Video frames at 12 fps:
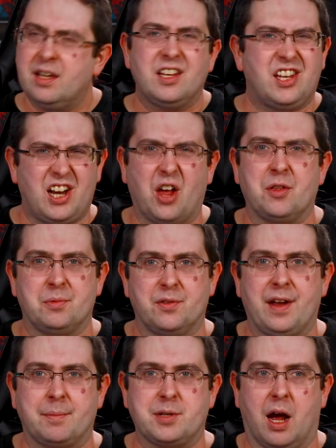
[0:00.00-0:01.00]
You know the
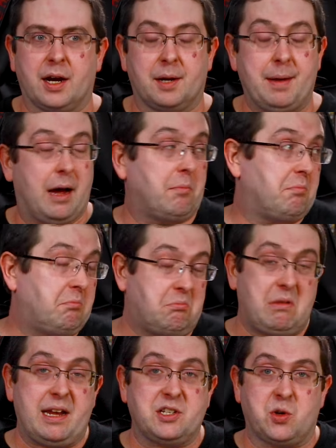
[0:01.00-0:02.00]
movie I'm talking about.
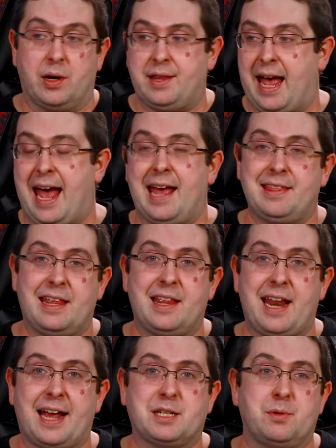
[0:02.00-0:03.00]
We enjoyed that. And then the
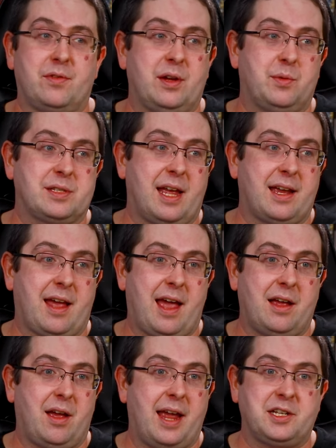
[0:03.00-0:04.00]
next movie was like
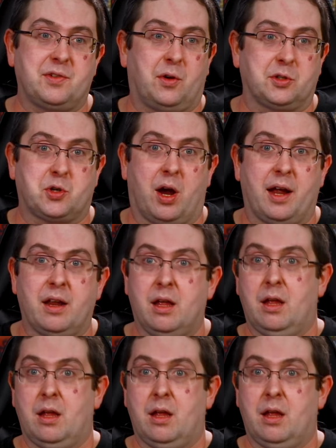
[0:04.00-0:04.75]
Age of Ultron.